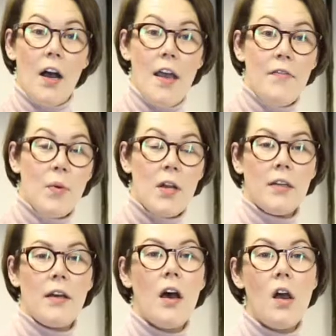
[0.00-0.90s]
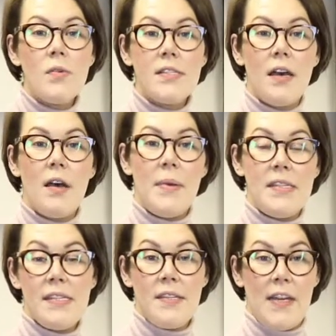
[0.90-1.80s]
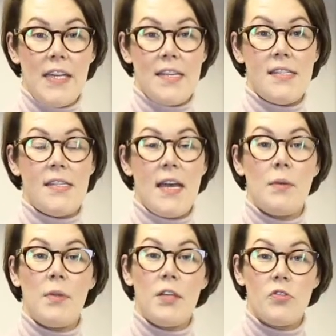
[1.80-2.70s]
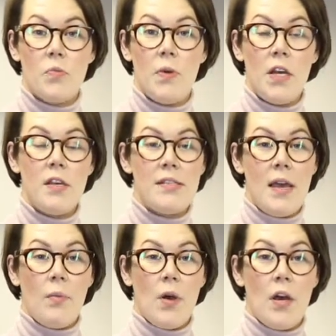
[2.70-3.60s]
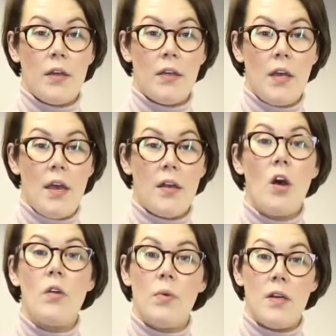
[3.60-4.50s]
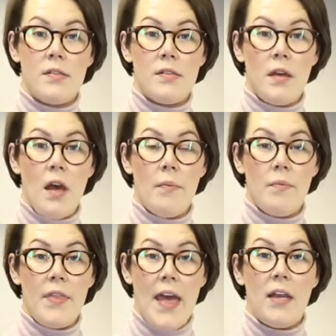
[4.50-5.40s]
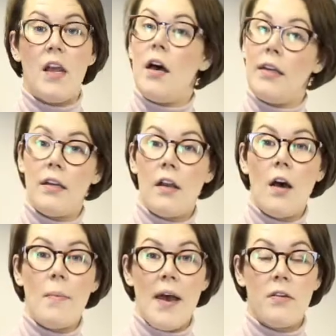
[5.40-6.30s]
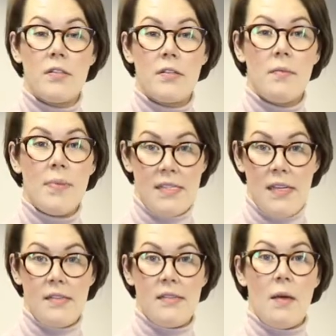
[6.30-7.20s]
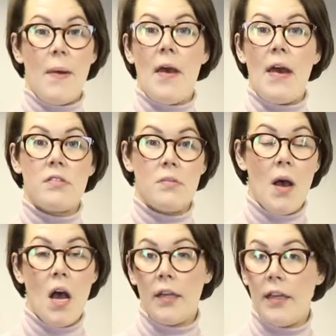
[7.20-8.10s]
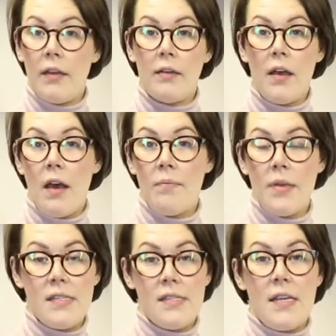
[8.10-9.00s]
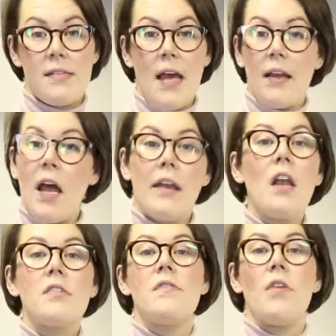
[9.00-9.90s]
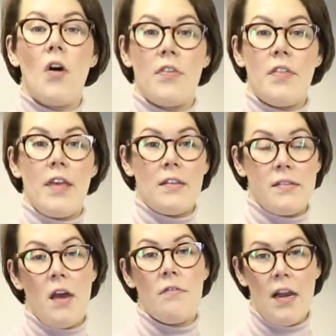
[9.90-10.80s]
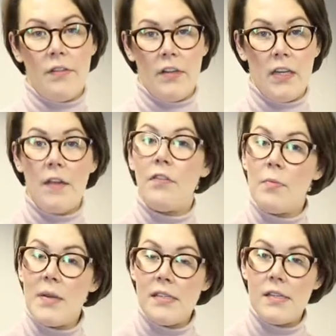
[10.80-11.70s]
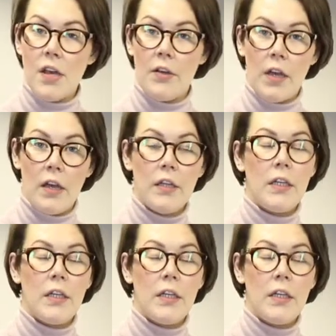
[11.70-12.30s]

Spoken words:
everyone, I was at a business event yesterday with the Entrepreneurs Network, and I was there learning a lot about business, about how to market businesses, and lots of other things that are relevant if you're a business owner.